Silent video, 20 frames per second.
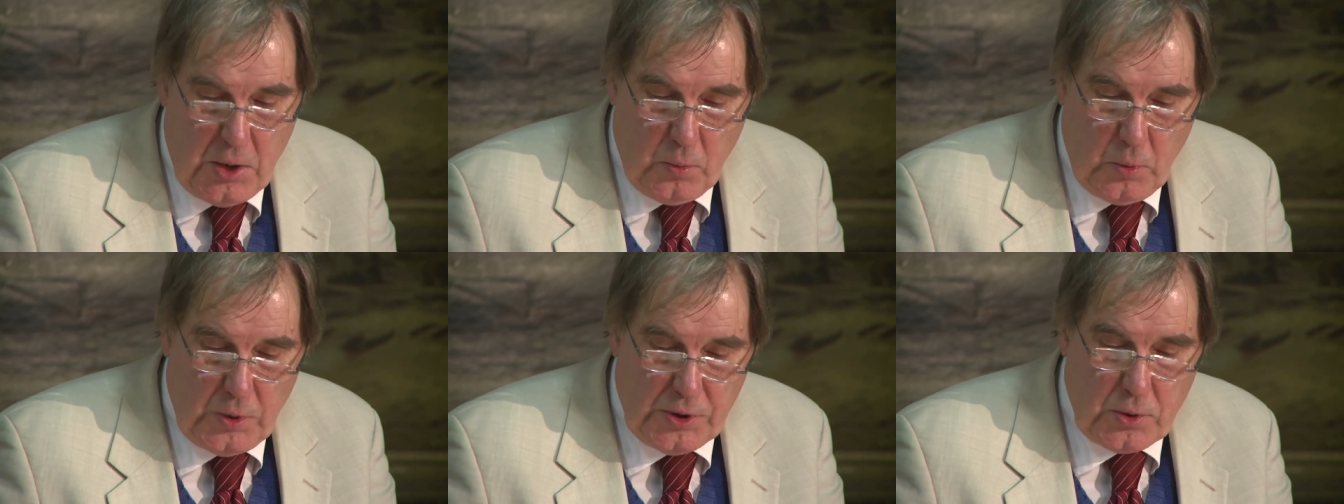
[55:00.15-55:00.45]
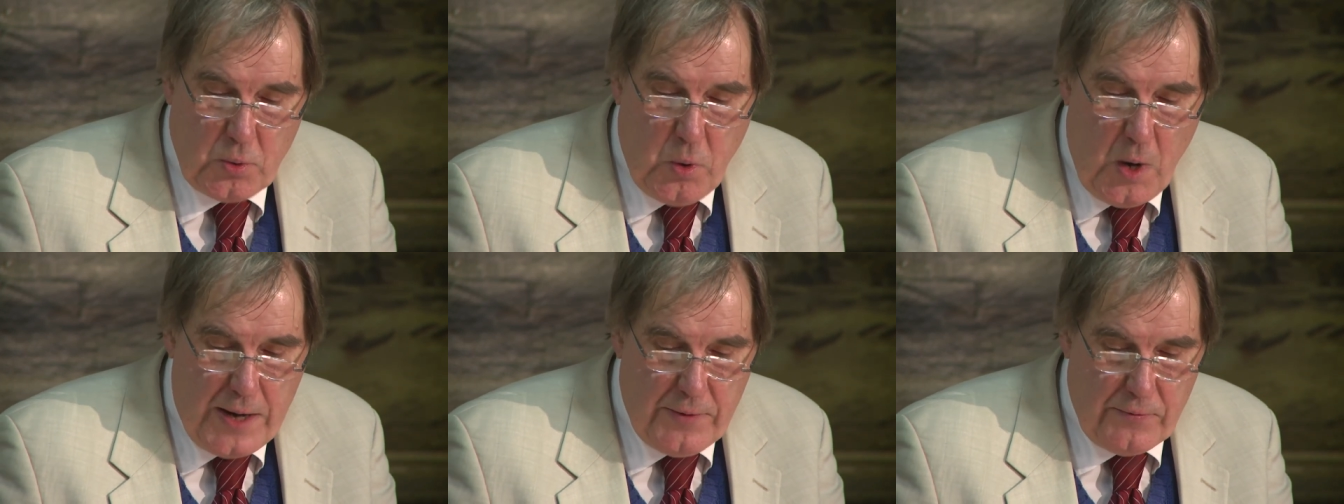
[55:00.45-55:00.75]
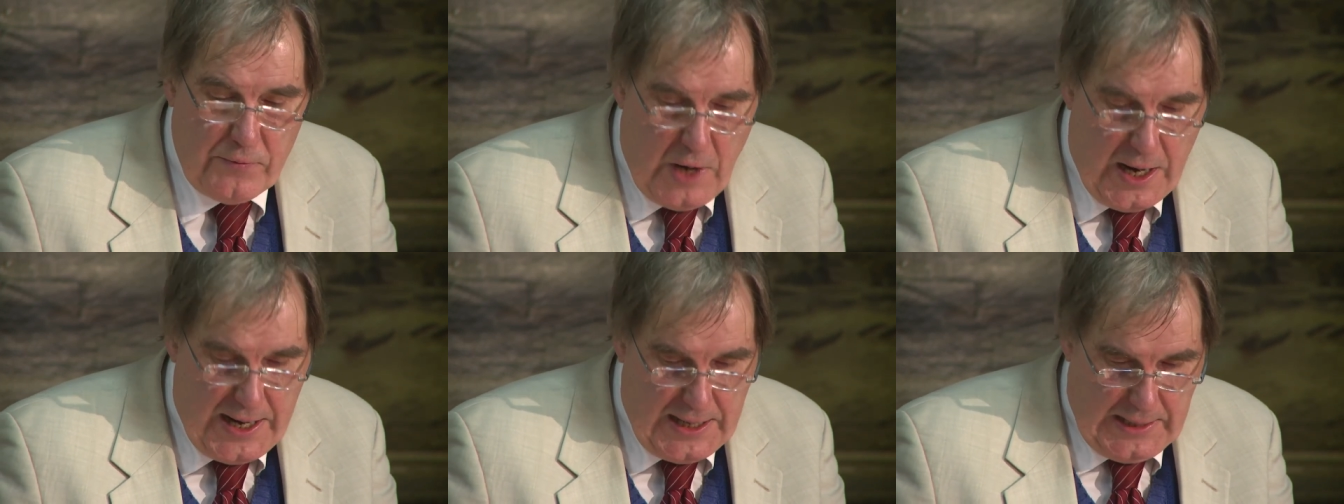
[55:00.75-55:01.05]
would
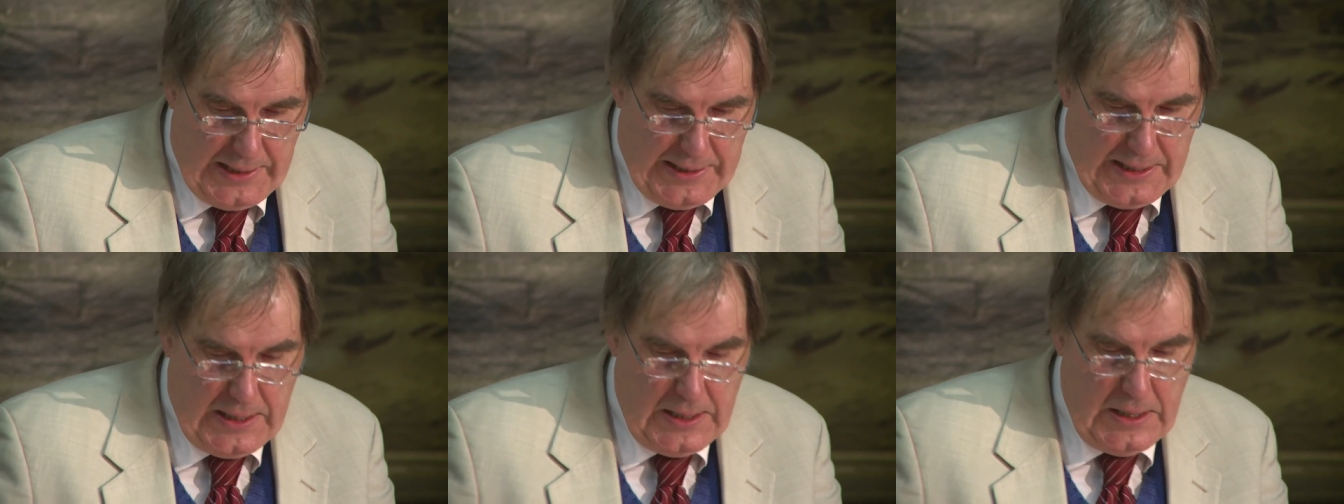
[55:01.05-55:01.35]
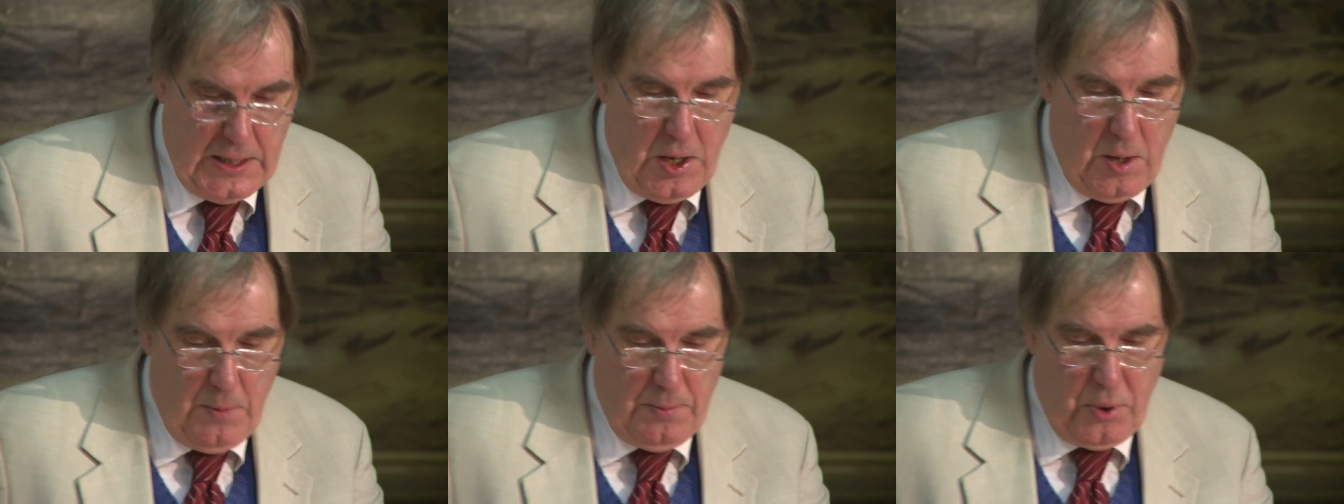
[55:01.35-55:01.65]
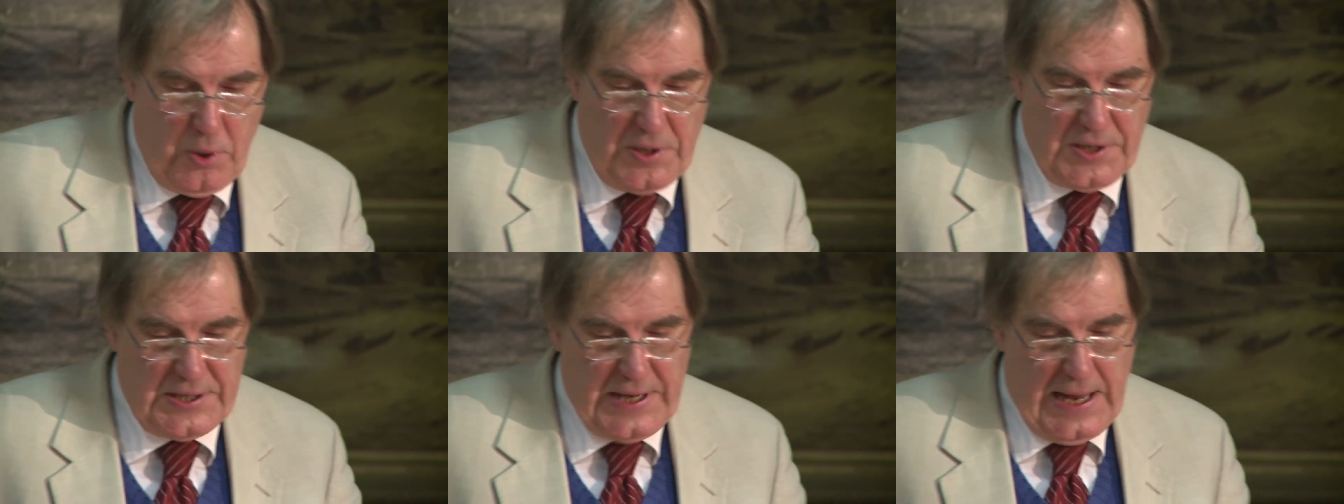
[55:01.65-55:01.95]
quite rightly
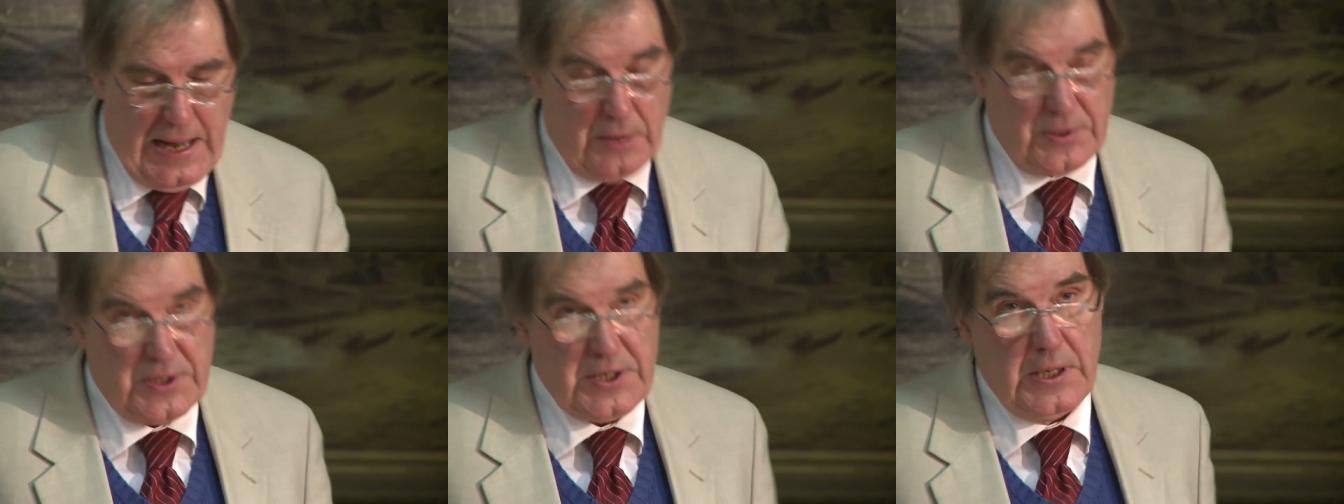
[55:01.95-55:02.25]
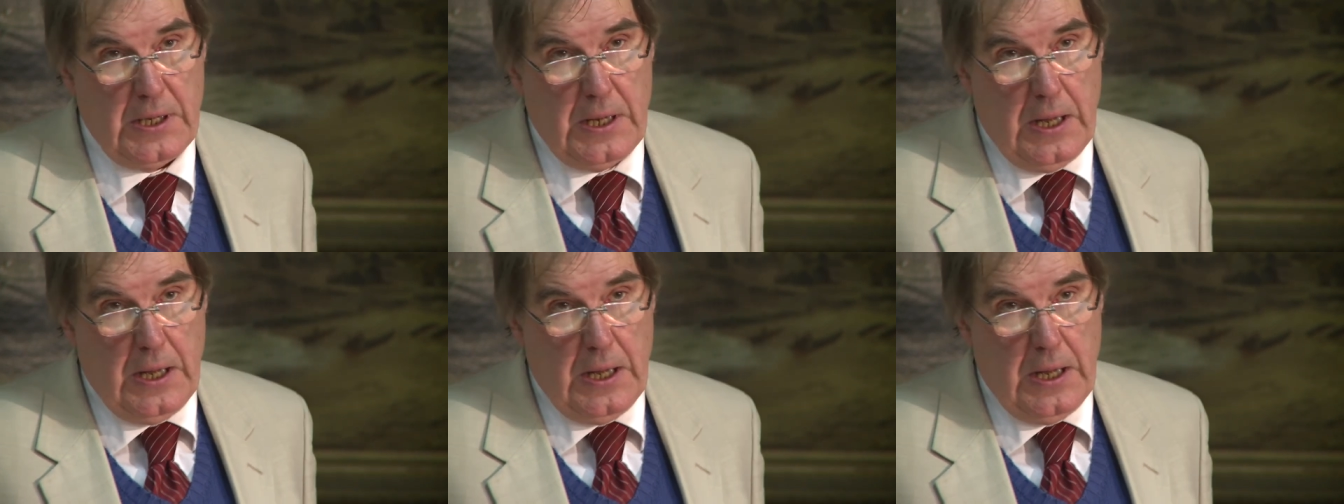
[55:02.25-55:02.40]
point out